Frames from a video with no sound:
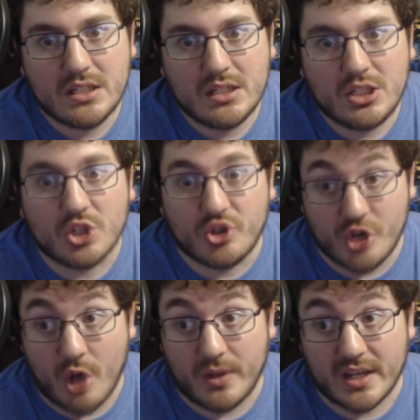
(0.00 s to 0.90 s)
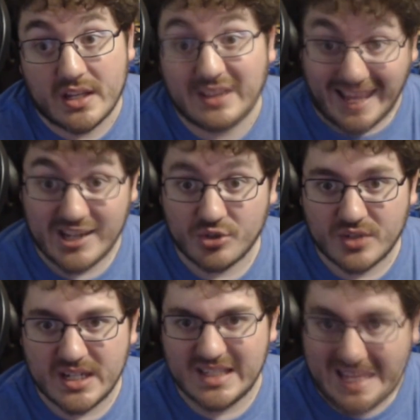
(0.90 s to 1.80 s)
You're joking.
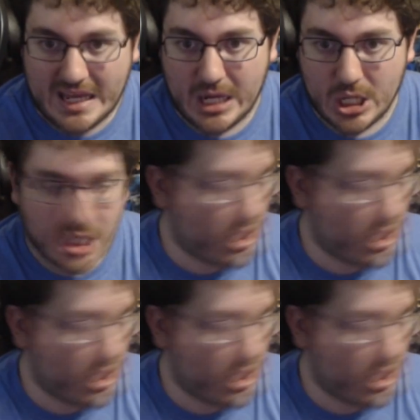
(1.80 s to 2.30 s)
Laserdisc here?